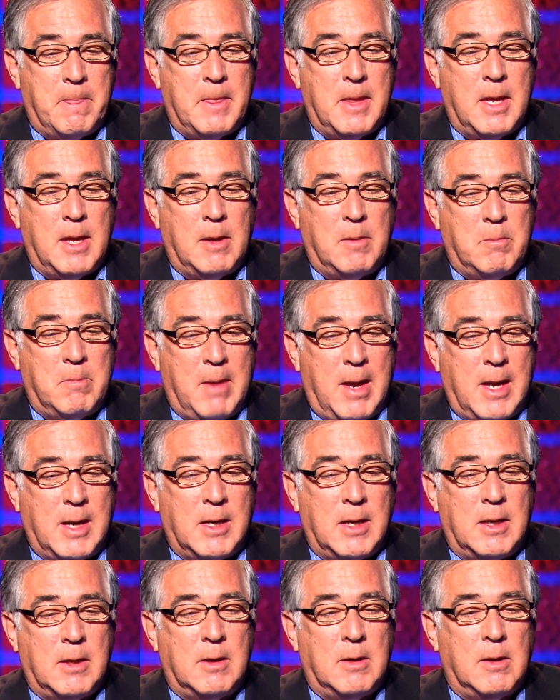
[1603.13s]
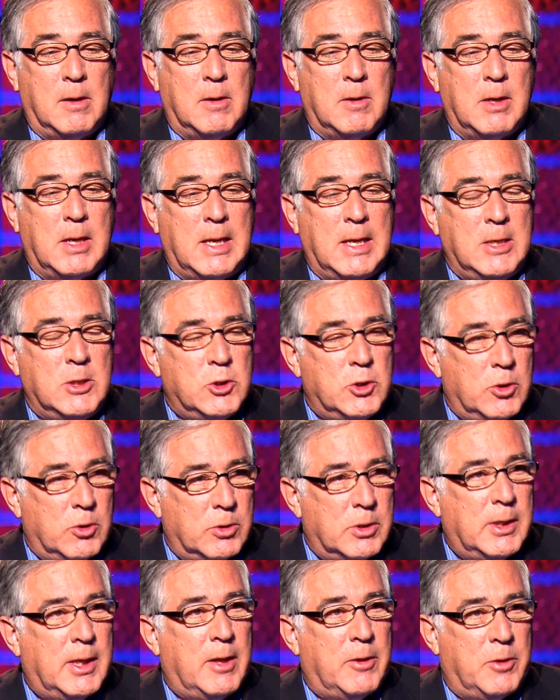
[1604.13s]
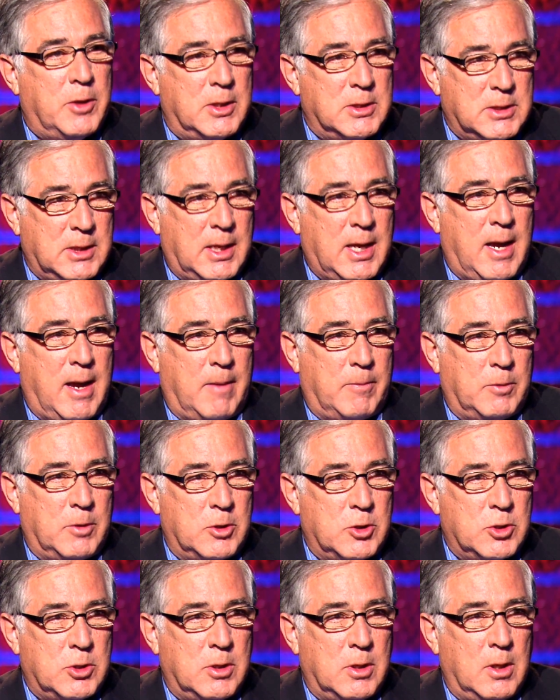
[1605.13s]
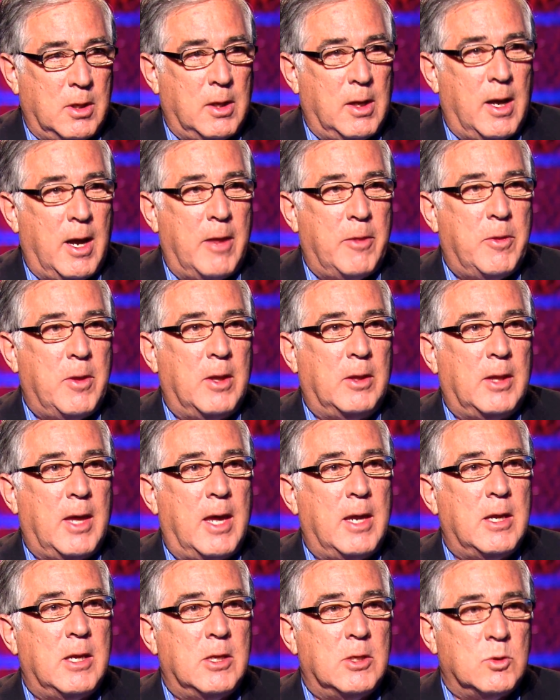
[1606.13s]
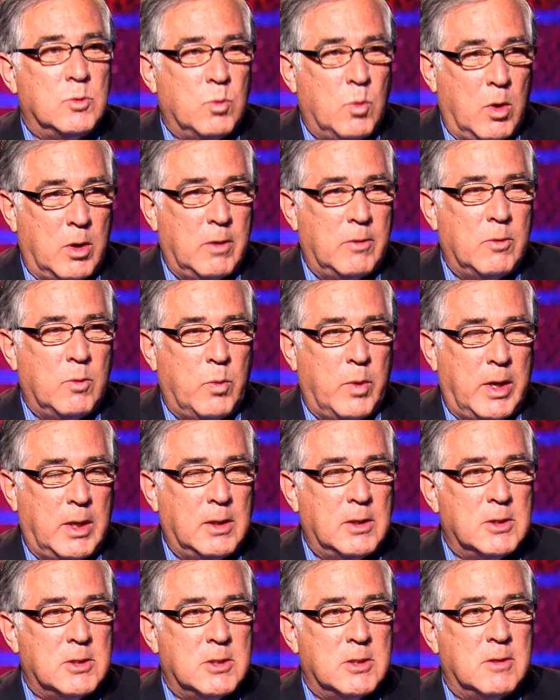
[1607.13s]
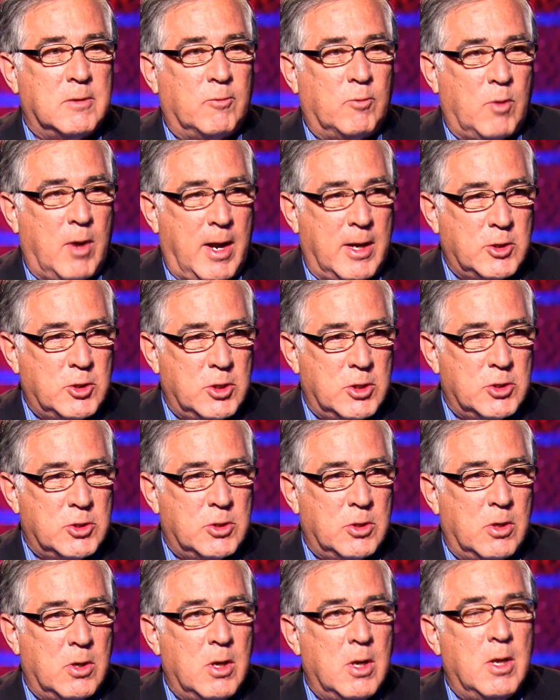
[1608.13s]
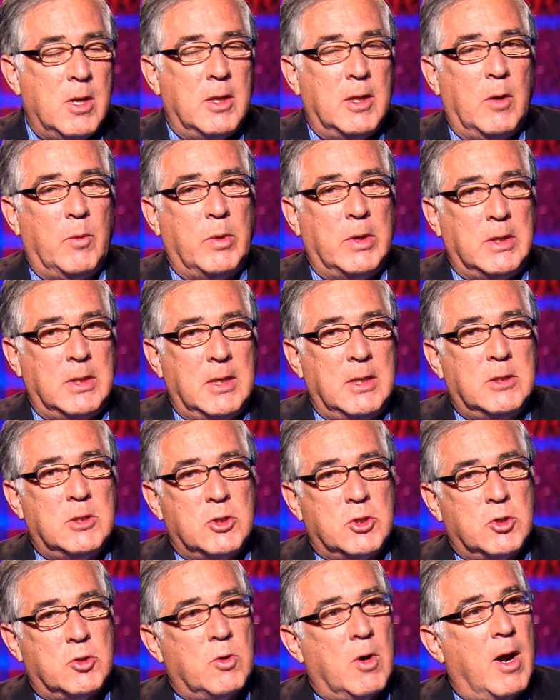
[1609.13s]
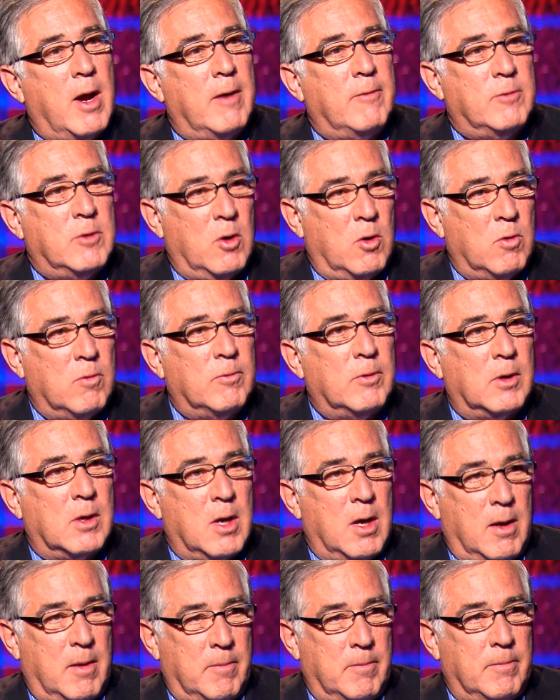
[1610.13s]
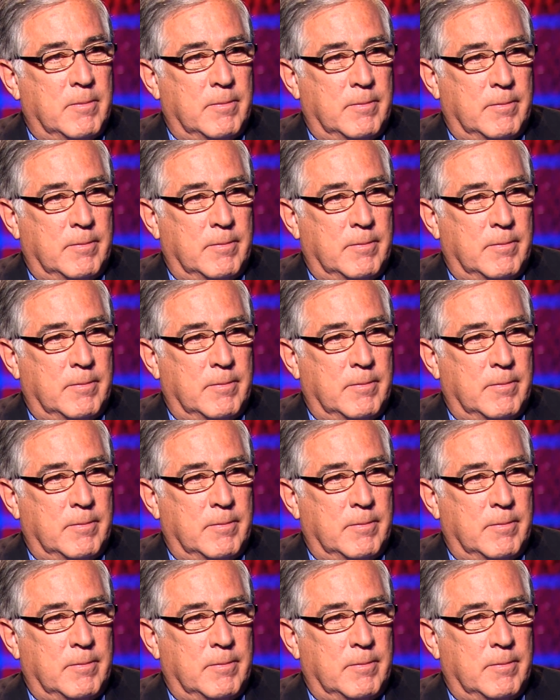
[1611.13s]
It made it easier to get things accomplished. I think that is one of the weaknesses of Rochester that we need to strive to overcome.